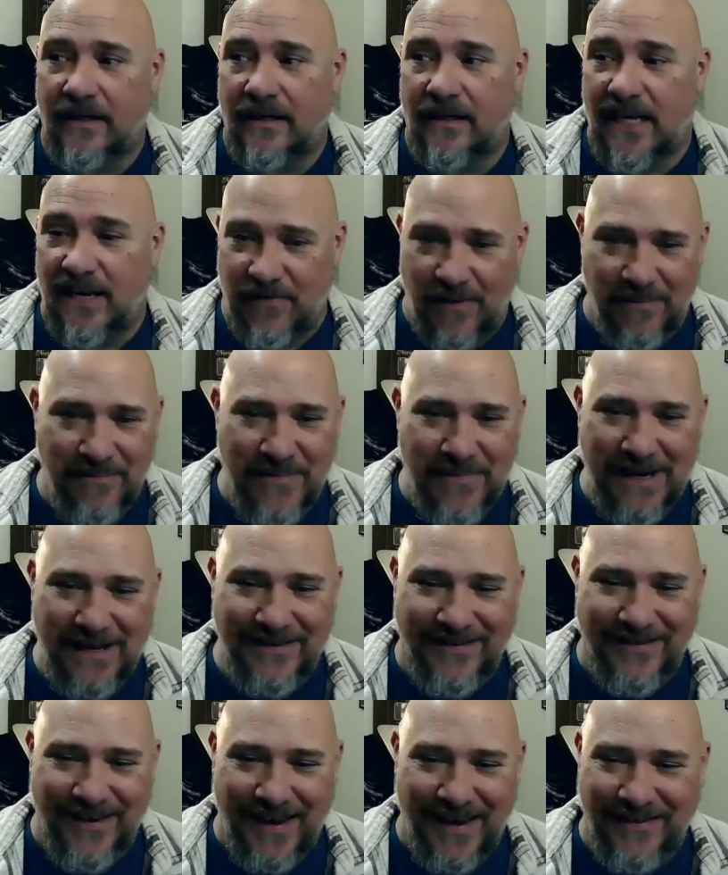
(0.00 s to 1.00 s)
If I'm making
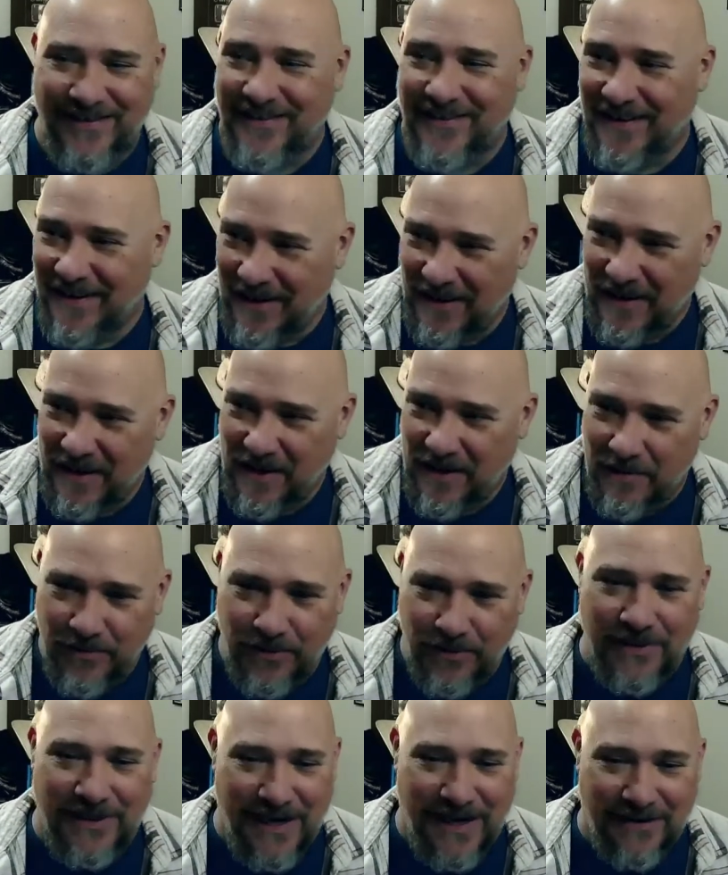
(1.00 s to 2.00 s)
sense,
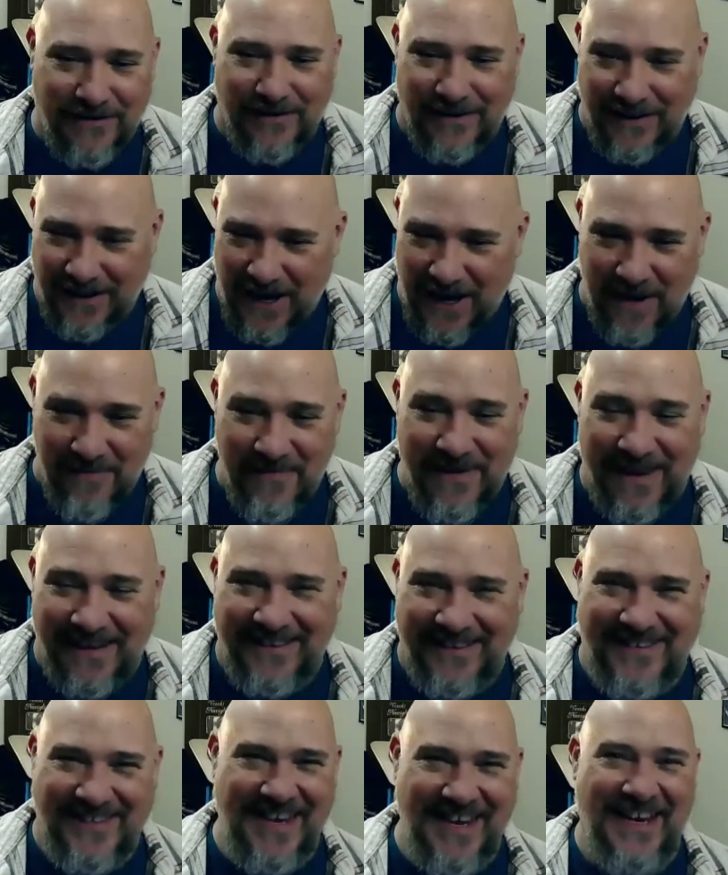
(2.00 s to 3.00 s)
put yes in the
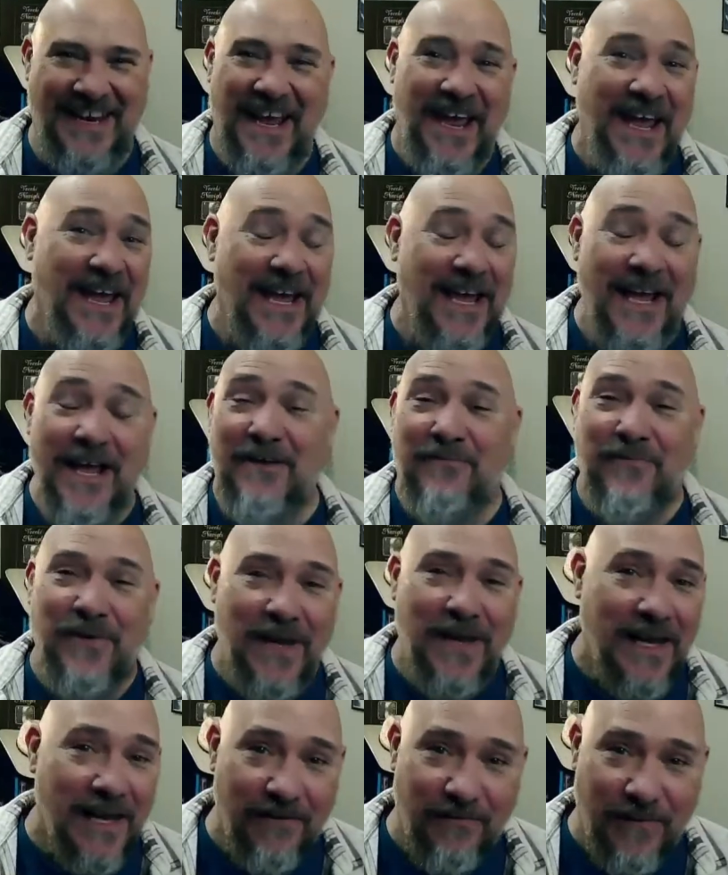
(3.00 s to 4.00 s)
comments.
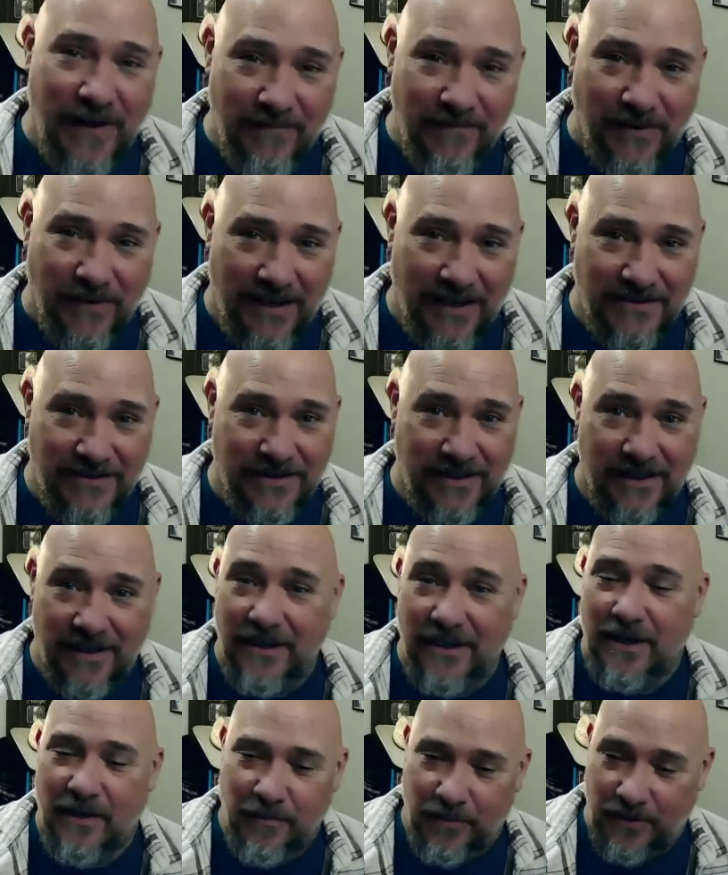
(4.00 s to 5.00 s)
if I've lost you,
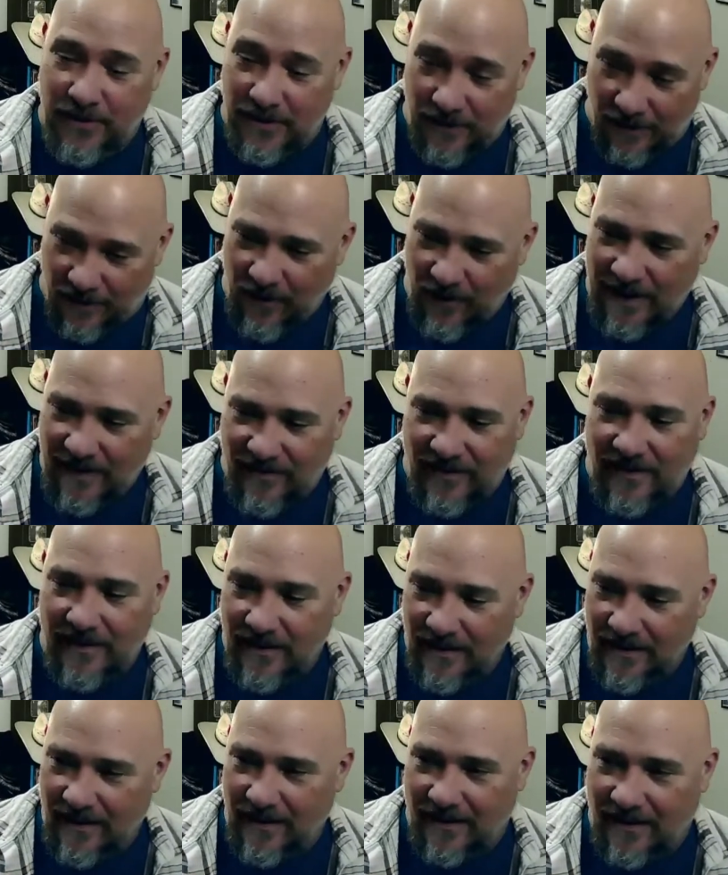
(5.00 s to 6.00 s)
put you're crazy
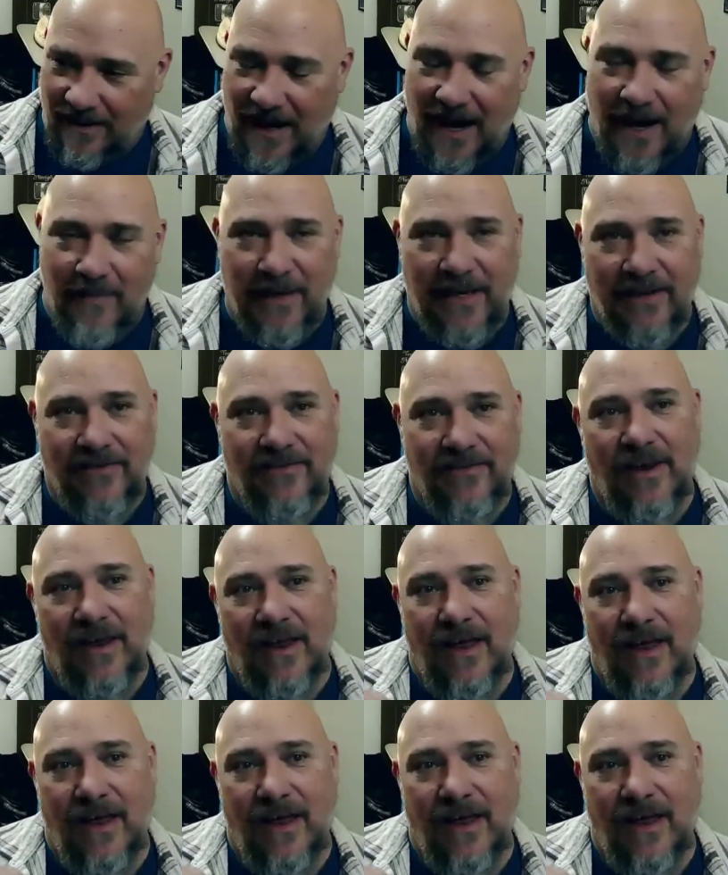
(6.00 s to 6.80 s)
in the comments.